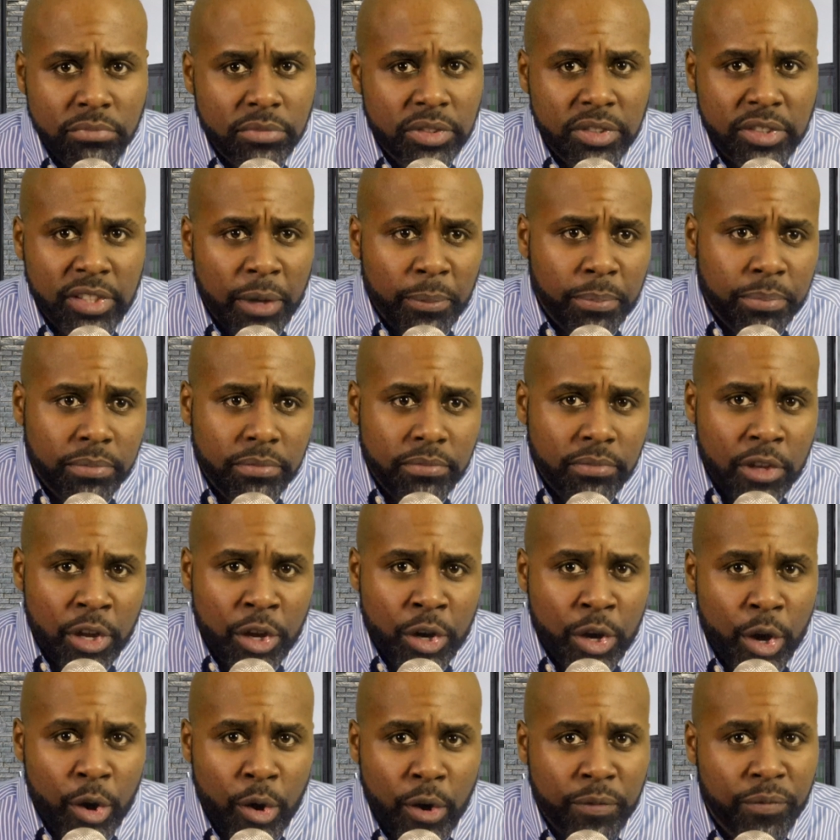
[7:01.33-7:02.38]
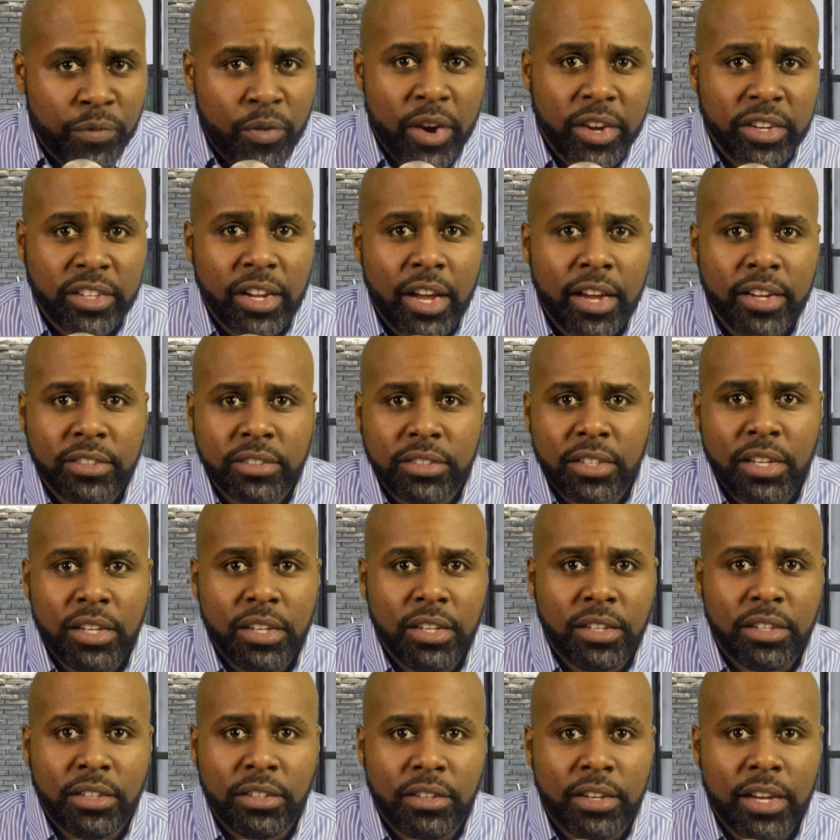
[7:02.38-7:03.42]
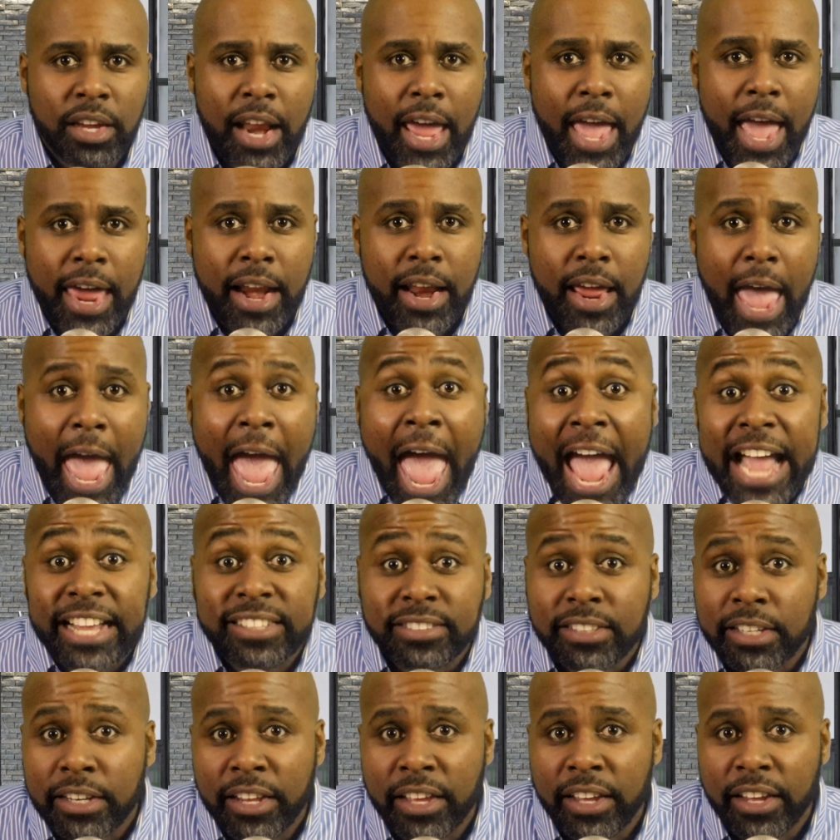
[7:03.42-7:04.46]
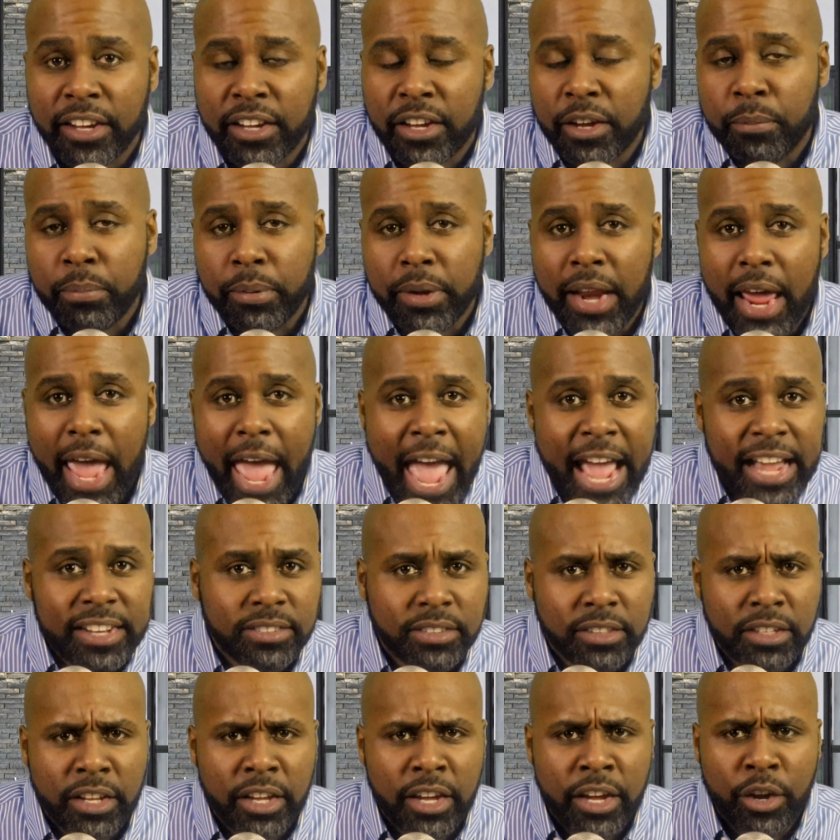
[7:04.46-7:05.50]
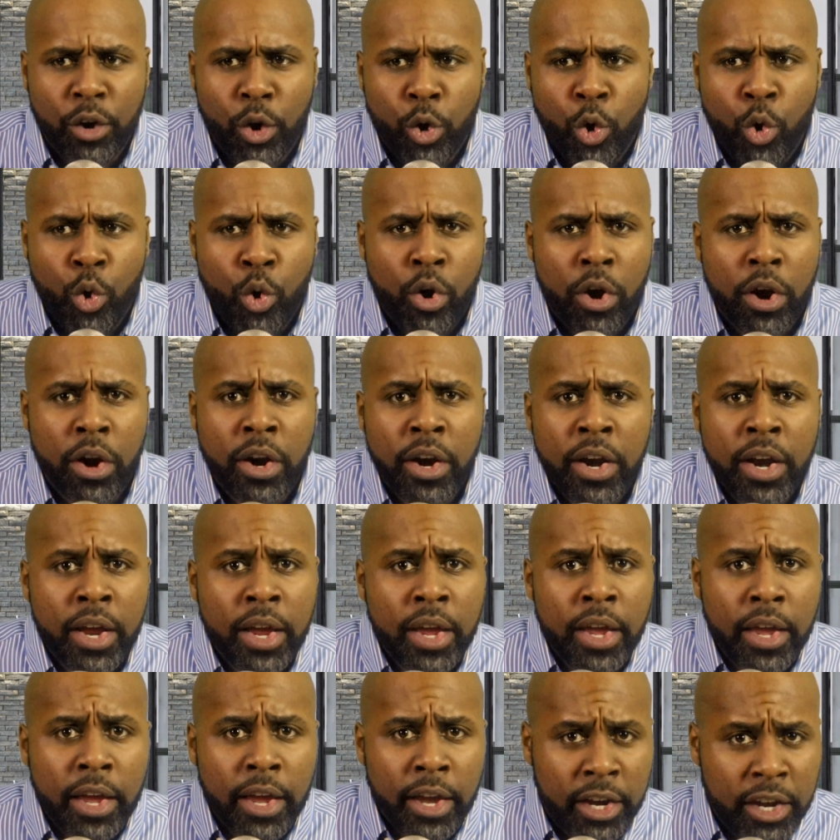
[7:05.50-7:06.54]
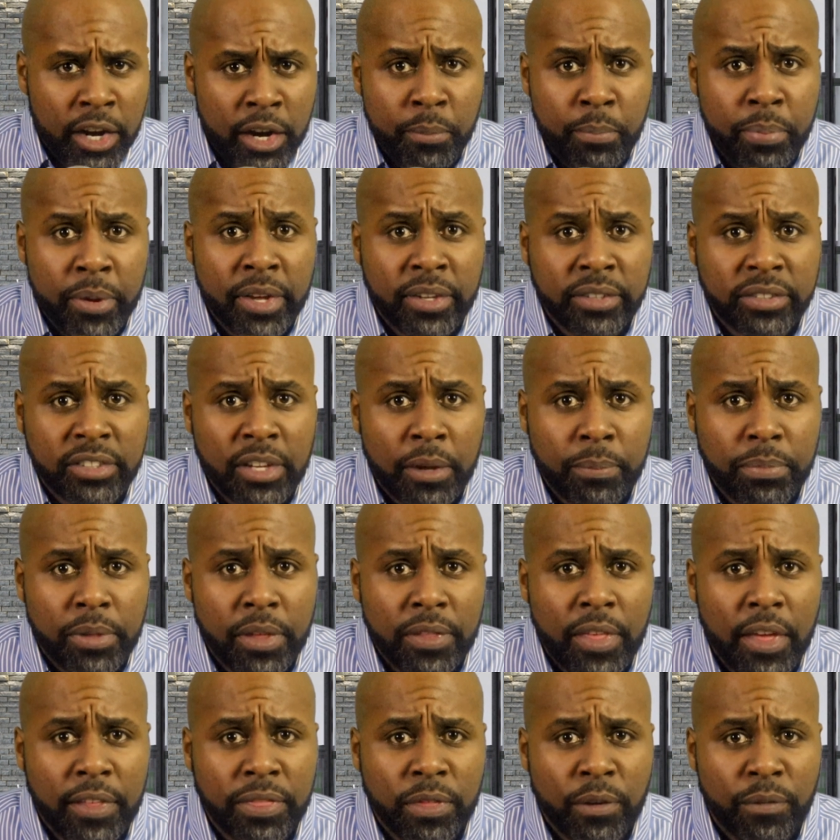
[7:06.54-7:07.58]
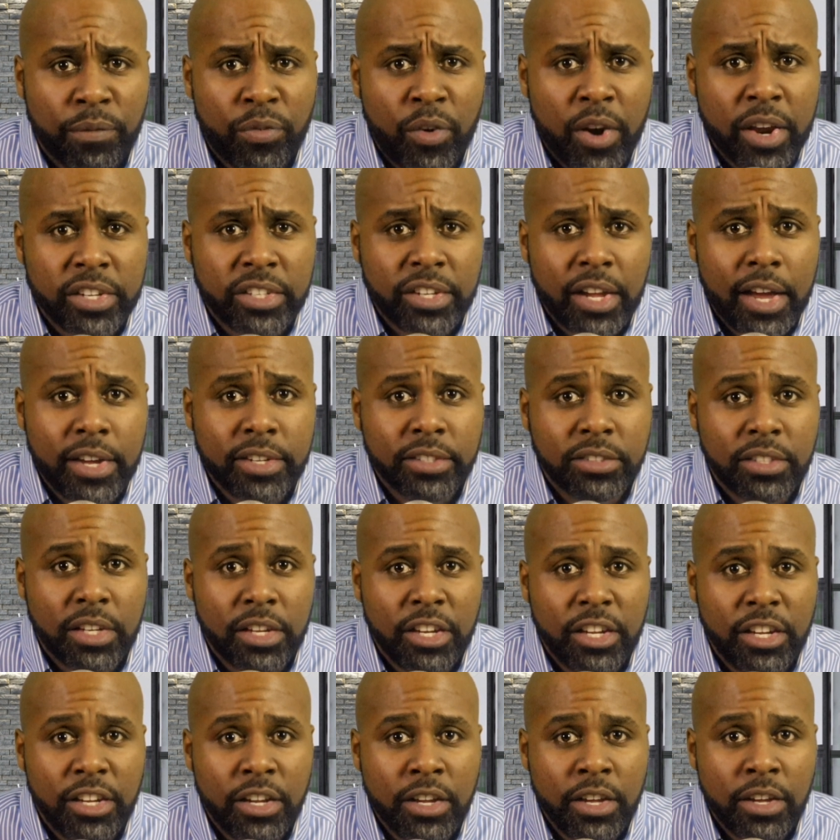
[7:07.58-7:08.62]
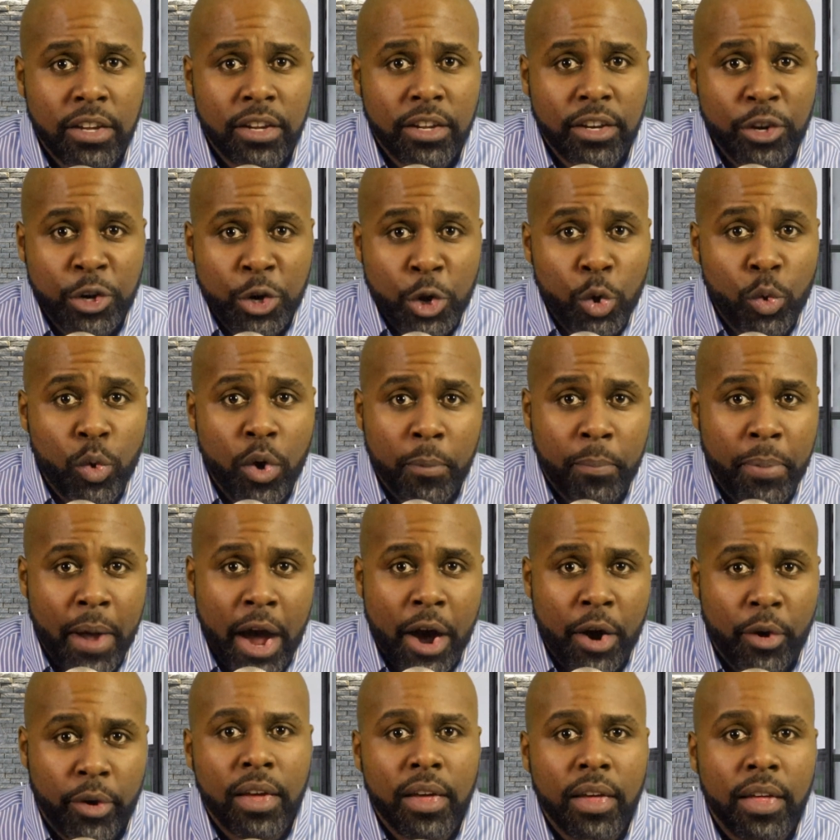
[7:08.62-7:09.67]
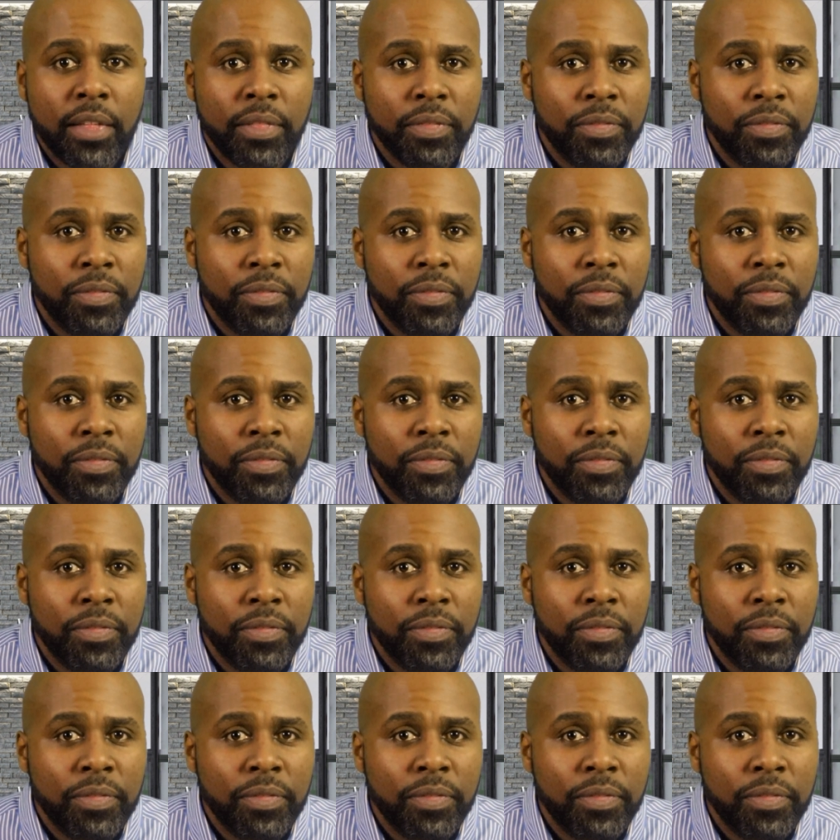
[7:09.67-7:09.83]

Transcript: A franchisee could have had an accident. It could have been an accident, or it could have been something that the franchisee knew about.